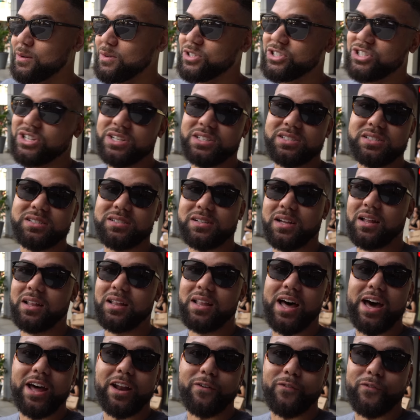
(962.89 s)
was just a
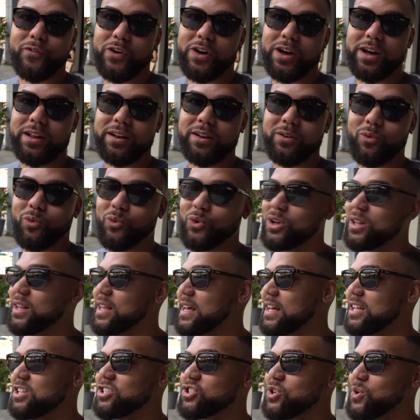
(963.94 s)
lot of fun. Really
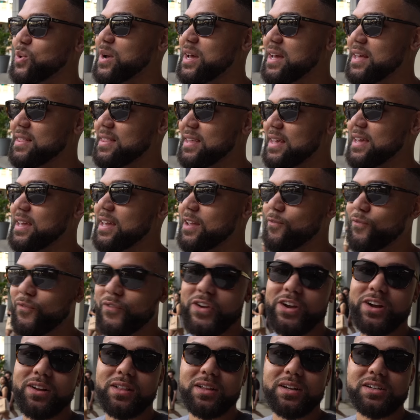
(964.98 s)
enjoyed the
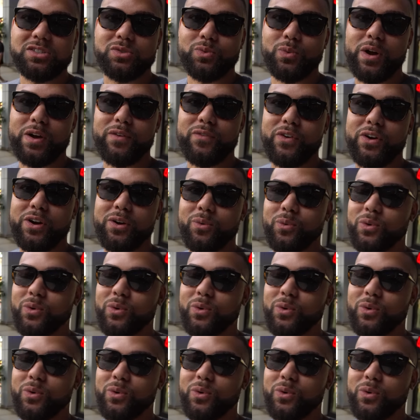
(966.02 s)
Fearless River,